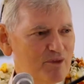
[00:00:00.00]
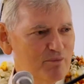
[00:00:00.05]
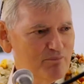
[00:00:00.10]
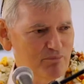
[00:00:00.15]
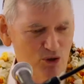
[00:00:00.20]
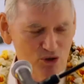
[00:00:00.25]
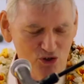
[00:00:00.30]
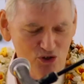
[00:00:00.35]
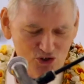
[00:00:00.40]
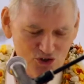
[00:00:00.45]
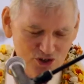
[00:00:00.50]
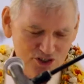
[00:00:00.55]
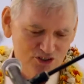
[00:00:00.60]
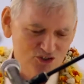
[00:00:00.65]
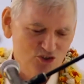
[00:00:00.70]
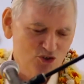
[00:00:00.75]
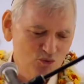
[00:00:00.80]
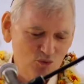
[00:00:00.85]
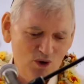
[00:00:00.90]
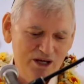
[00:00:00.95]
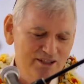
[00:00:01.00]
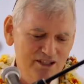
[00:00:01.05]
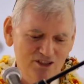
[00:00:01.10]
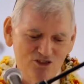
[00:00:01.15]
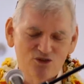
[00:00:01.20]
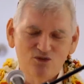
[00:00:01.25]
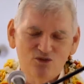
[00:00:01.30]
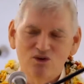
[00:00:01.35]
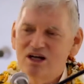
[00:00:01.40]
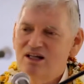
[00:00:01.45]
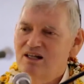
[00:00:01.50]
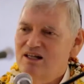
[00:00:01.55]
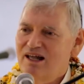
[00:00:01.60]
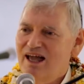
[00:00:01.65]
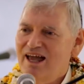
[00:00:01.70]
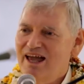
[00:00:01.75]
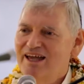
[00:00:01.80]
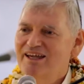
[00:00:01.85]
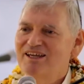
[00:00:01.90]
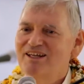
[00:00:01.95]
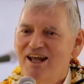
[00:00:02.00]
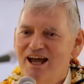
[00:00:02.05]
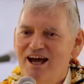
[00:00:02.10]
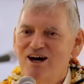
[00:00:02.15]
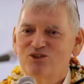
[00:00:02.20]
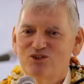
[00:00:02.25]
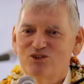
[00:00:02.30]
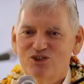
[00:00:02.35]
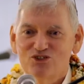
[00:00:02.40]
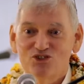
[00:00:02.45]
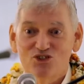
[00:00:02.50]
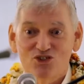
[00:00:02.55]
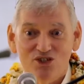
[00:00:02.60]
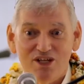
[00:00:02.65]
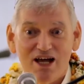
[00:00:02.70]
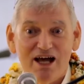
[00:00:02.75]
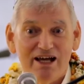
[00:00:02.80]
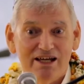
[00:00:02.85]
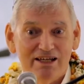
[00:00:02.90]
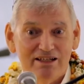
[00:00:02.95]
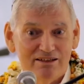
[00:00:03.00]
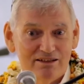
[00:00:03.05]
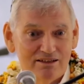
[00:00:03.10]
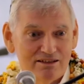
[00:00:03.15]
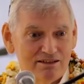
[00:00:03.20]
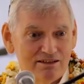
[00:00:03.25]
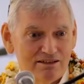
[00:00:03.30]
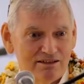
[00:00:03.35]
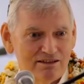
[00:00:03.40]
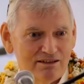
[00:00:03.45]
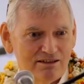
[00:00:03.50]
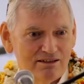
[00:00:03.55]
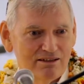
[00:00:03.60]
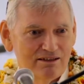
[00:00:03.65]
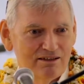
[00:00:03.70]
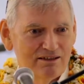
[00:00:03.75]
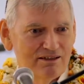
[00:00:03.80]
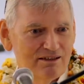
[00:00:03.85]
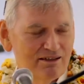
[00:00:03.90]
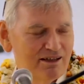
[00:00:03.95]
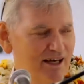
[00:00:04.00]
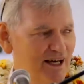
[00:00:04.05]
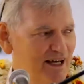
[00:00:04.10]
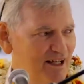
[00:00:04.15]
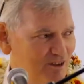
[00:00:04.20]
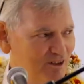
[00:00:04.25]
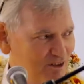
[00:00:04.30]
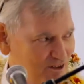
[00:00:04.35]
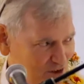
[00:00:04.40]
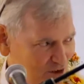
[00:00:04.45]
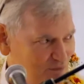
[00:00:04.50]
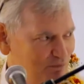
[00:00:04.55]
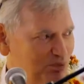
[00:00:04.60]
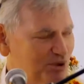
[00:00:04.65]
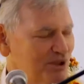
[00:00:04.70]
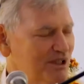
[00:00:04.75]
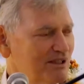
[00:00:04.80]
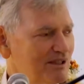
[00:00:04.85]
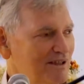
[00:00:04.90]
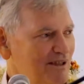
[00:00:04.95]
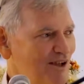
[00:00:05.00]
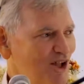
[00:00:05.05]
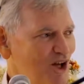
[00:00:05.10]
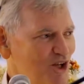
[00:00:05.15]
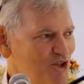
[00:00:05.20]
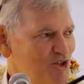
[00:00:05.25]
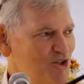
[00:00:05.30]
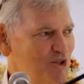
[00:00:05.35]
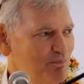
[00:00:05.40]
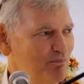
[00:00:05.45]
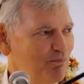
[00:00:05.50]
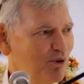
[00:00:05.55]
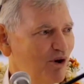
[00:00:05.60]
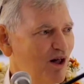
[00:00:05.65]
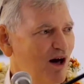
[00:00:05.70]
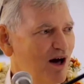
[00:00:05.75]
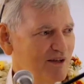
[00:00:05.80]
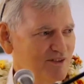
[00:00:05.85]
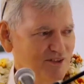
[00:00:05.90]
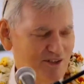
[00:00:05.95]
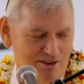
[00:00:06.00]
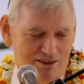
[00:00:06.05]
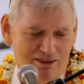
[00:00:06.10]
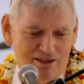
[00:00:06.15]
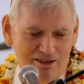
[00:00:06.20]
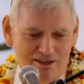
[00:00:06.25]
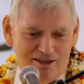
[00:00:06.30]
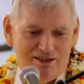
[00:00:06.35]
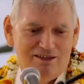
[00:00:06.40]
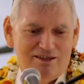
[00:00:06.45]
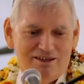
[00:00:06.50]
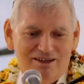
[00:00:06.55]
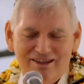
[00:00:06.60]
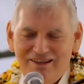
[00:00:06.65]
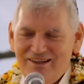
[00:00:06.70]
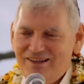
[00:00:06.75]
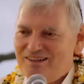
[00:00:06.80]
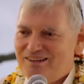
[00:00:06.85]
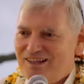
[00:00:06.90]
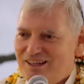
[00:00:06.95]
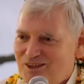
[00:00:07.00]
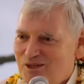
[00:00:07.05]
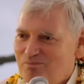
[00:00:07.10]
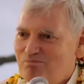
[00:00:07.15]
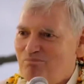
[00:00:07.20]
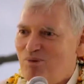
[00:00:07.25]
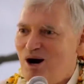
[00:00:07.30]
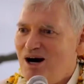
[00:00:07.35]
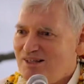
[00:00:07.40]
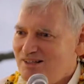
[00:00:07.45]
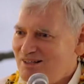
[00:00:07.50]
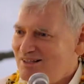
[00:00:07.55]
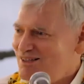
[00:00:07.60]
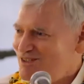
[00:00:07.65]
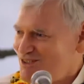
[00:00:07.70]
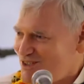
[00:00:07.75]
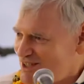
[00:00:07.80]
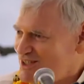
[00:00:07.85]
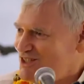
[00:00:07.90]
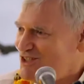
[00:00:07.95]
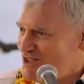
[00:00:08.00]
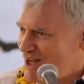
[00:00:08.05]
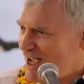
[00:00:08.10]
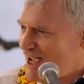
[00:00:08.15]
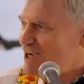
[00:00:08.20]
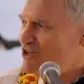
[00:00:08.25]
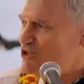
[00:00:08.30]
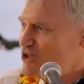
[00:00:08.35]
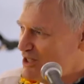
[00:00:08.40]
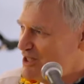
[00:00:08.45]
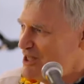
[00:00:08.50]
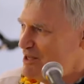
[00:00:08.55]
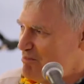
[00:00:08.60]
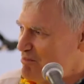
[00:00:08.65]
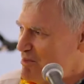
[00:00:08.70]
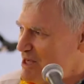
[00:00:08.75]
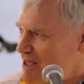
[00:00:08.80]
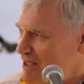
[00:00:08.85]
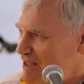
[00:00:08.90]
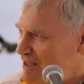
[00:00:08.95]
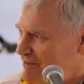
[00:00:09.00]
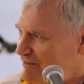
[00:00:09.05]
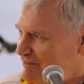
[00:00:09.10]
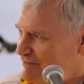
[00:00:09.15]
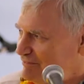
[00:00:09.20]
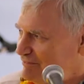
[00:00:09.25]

The person is the one that's hanging out inside and completely lost the plot and thinking that the body is actually me.